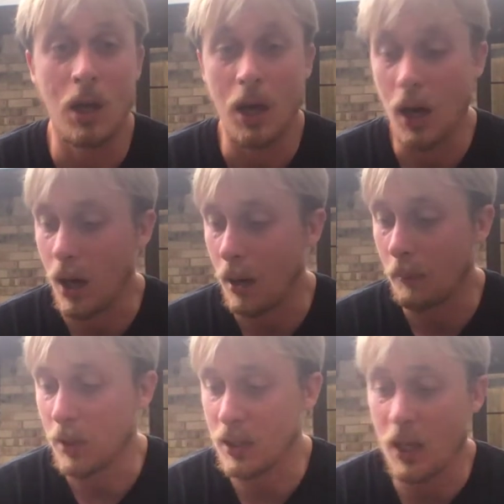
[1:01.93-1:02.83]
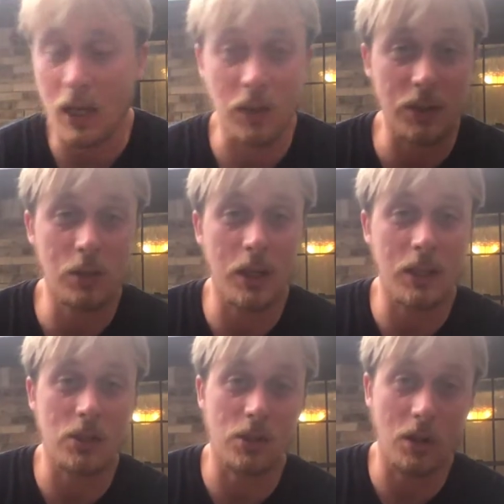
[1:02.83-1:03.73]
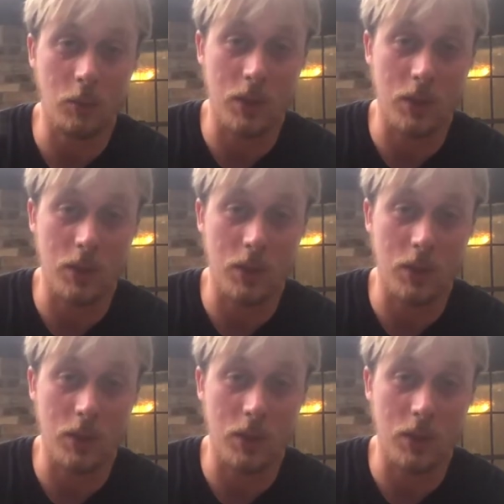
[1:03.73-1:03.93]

But yeah, let's go ahead and get started with